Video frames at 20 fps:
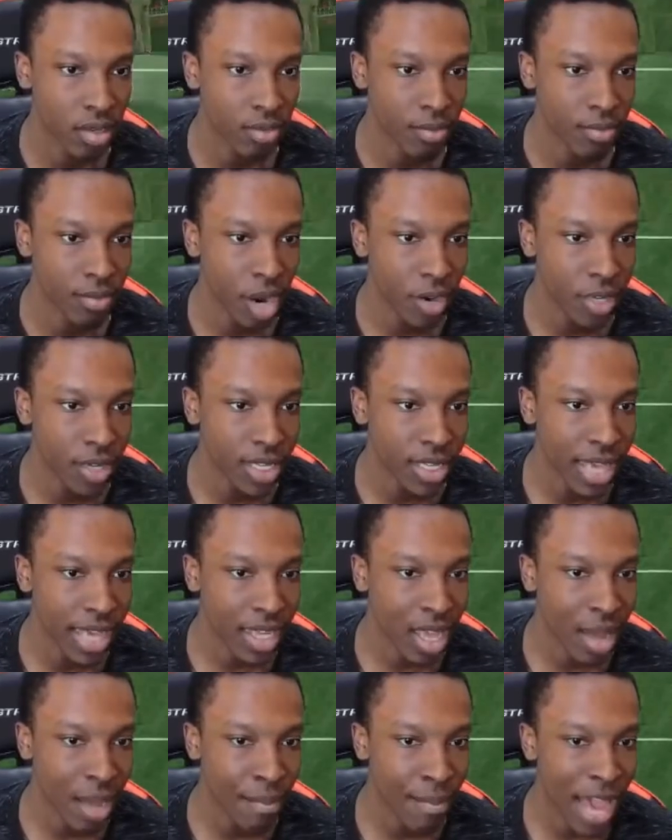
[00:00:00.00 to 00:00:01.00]
Bro, did they
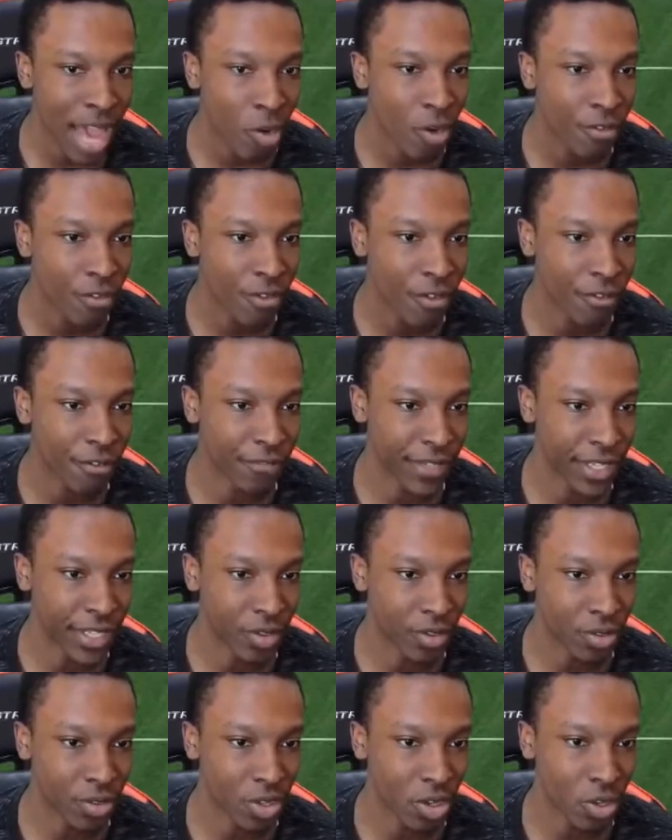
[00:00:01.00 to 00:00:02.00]
come back with a
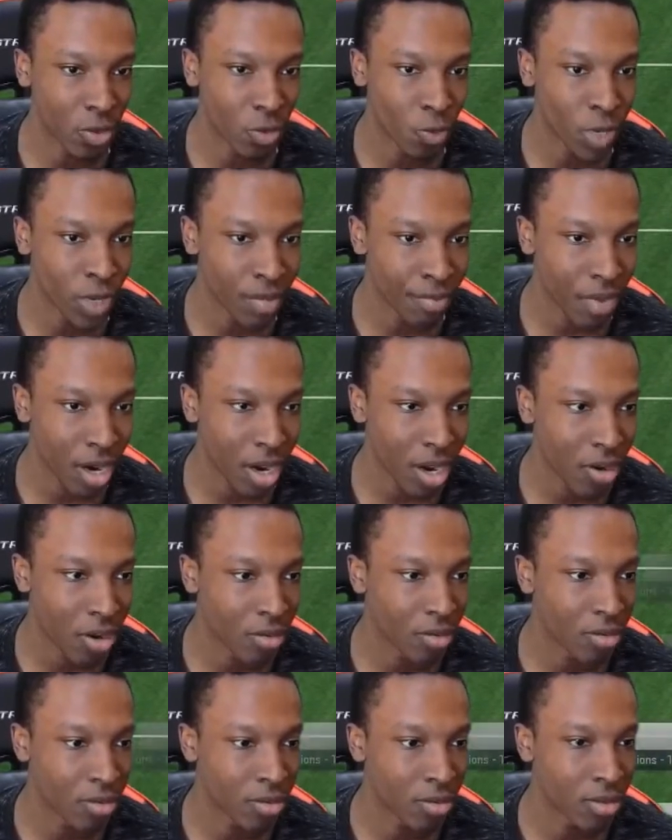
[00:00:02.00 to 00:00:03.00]
field goal? What,
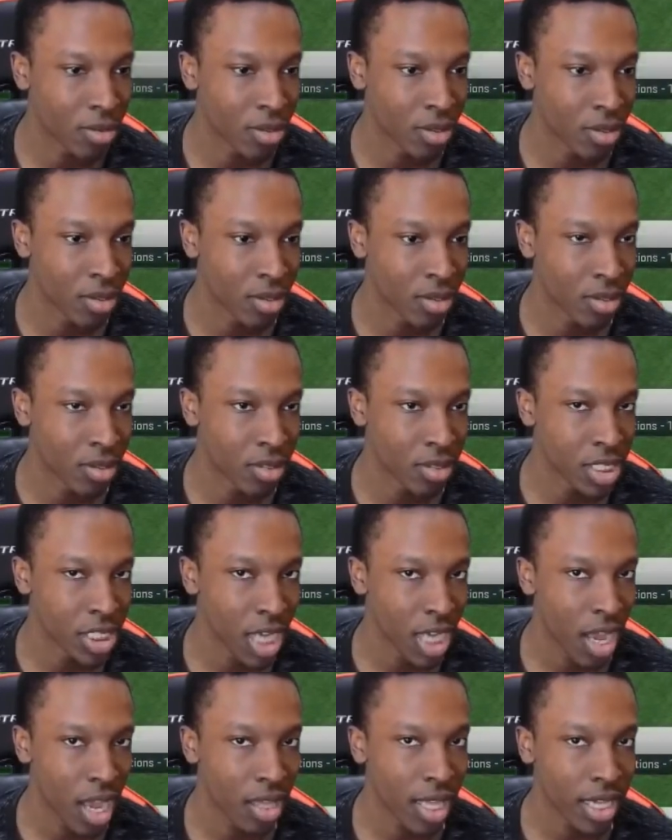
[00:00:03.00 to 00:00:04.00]
bro? Did
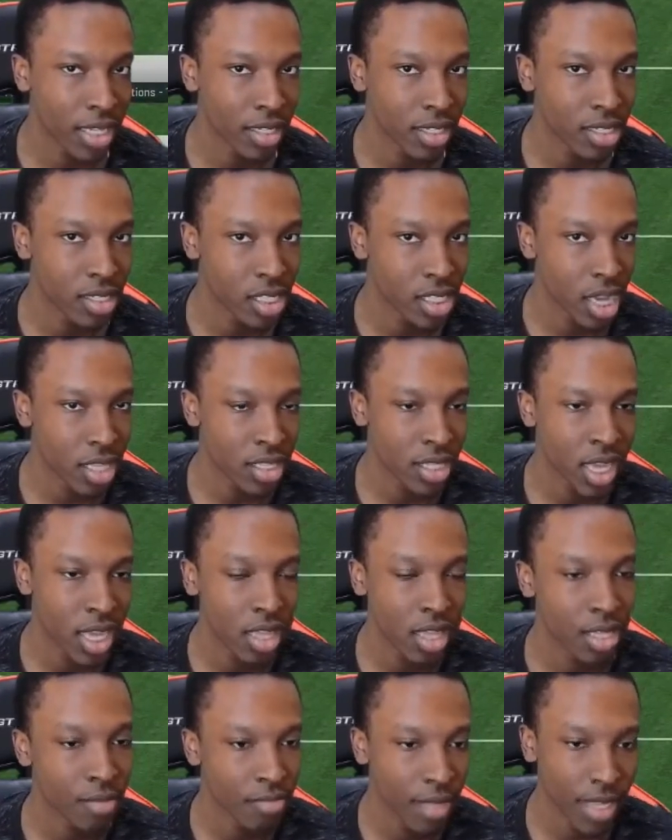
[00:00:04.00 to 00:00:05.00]
y'all, like, did y'all
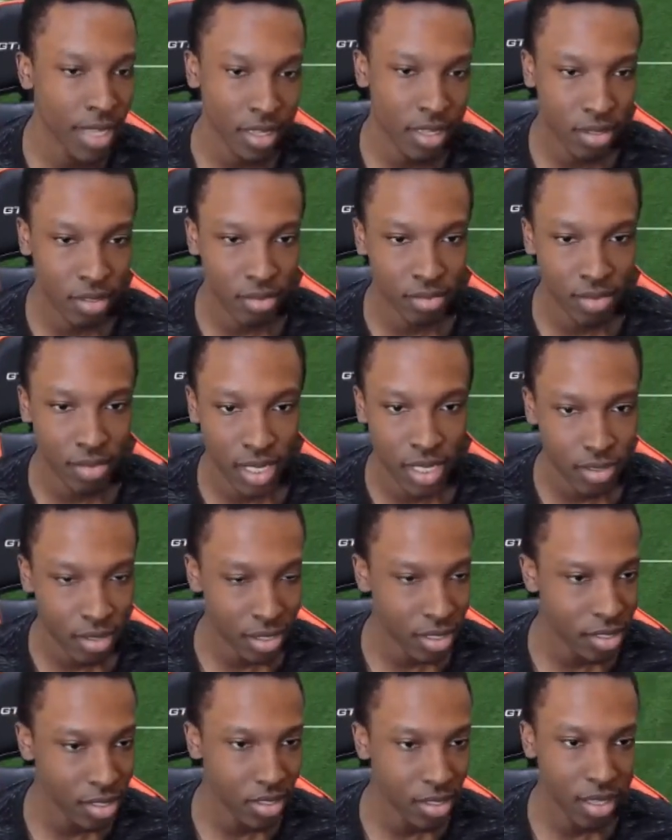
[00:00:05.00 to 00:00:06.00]
tell them, like,
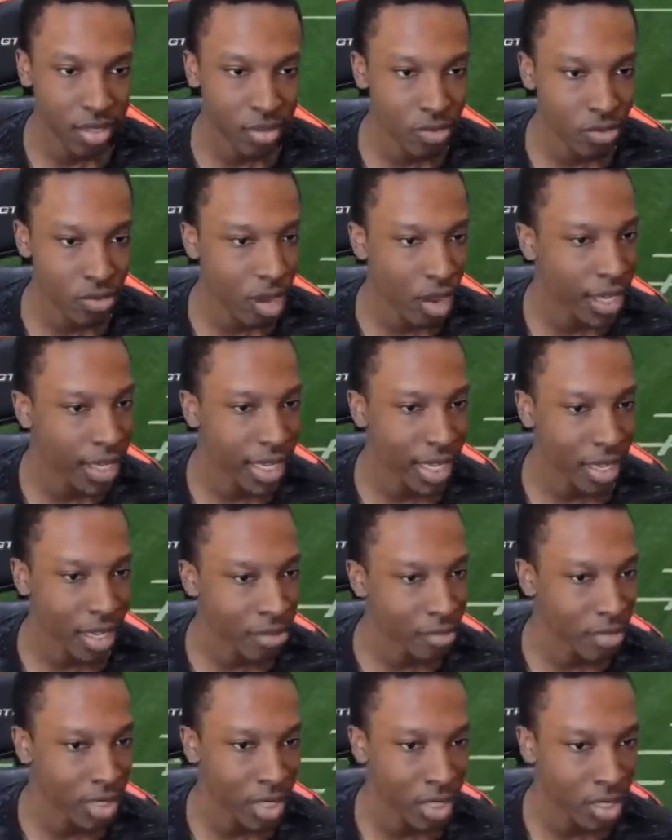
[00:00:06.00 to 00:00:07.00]
who I
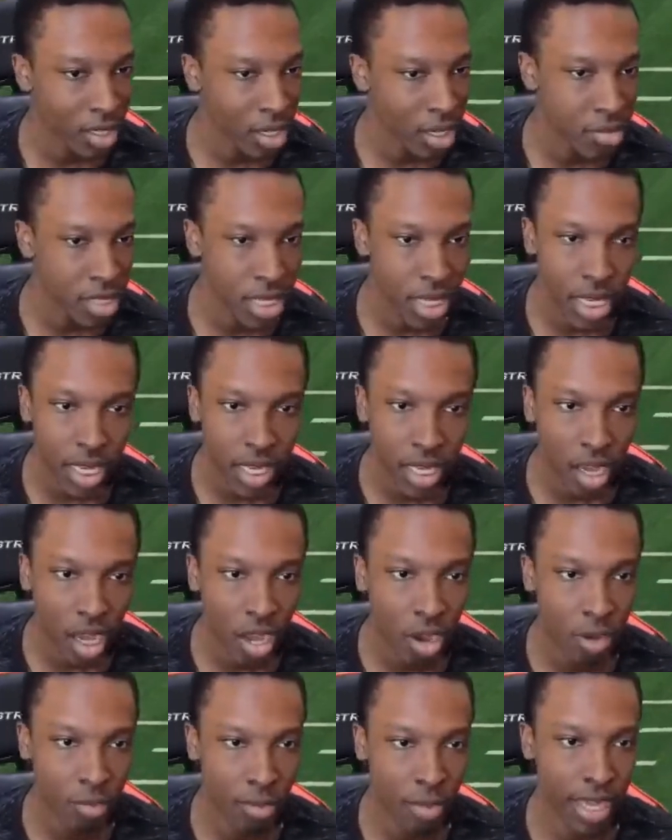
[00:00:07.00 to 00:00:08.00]
am? You know what I'm saying?
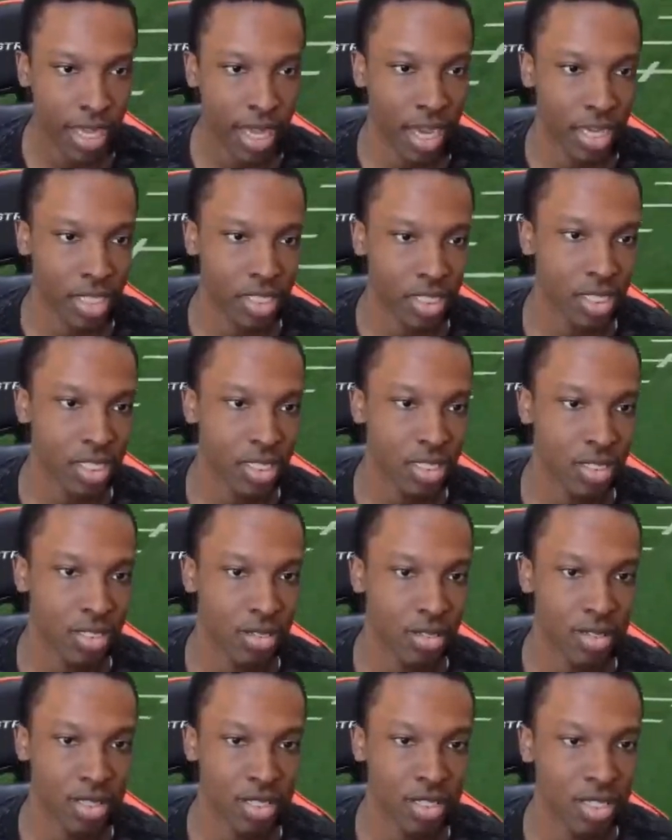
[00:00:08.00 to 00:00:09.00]
Oh my gosh, this
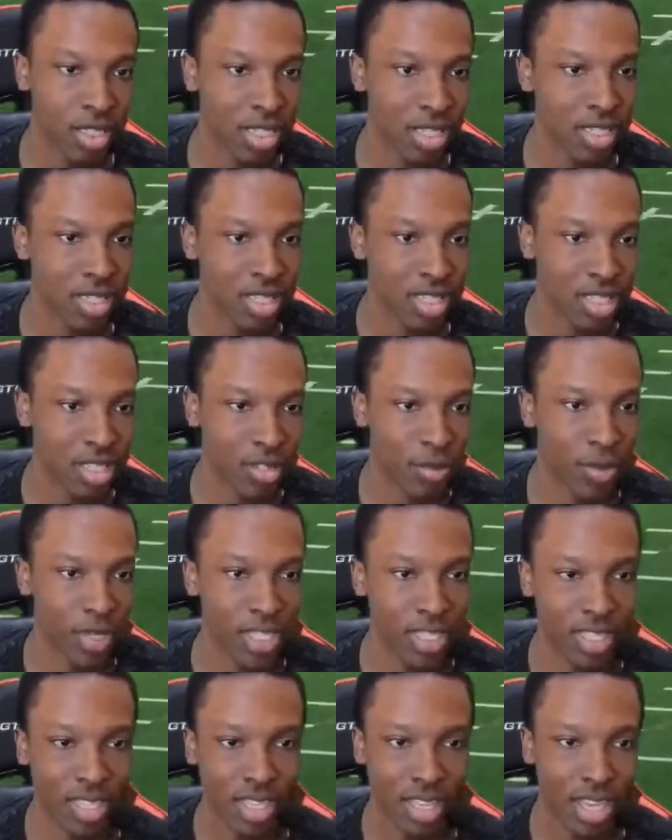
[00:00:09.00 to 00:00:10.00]
is it's just too
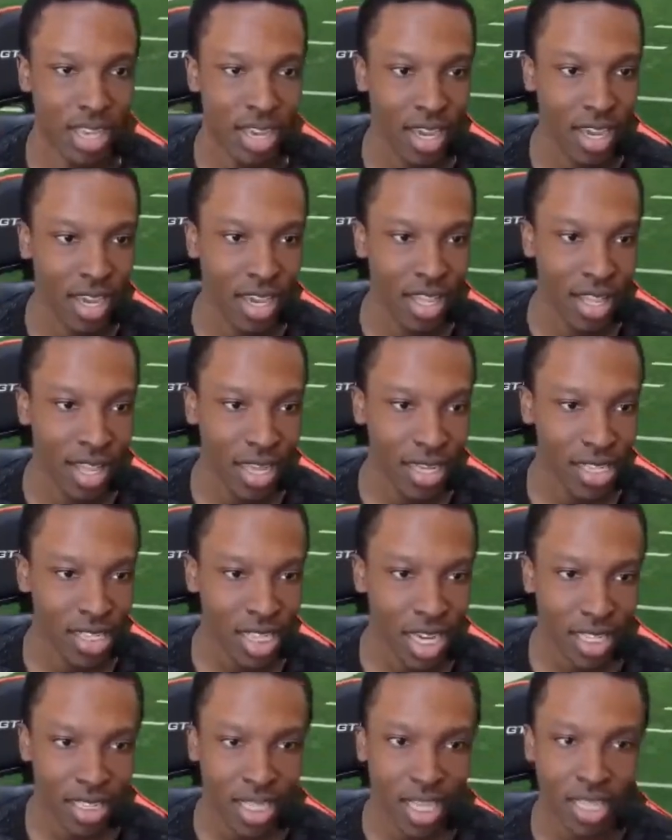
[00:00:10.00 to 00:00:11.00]
easy. Like, did
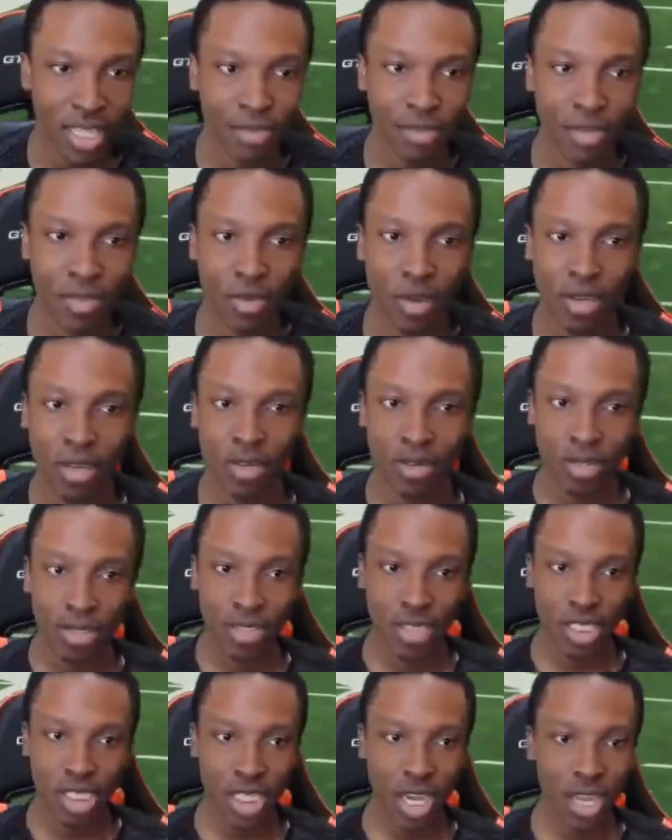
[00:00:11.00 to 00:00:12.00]
y'all tell them who, who
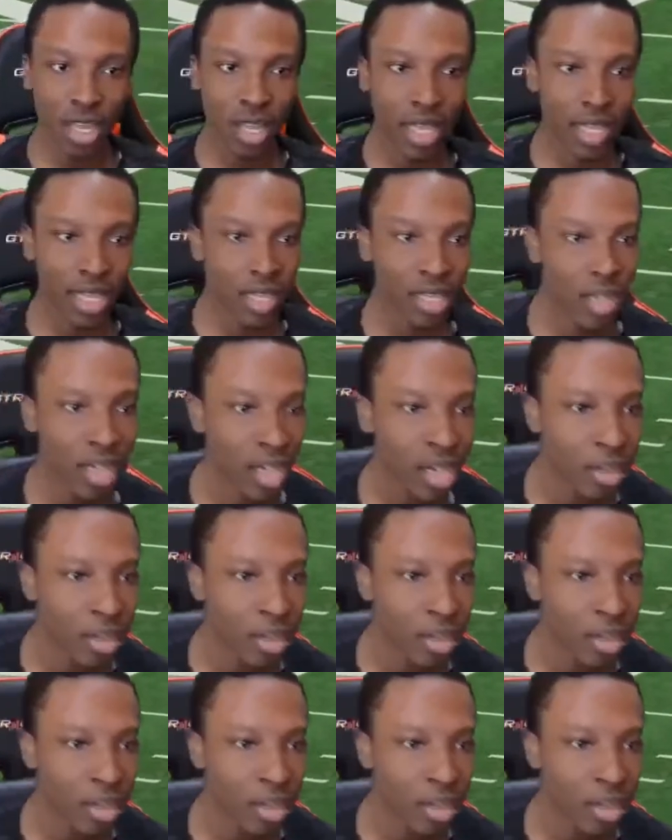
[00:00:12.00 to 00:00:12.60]
did y'all like?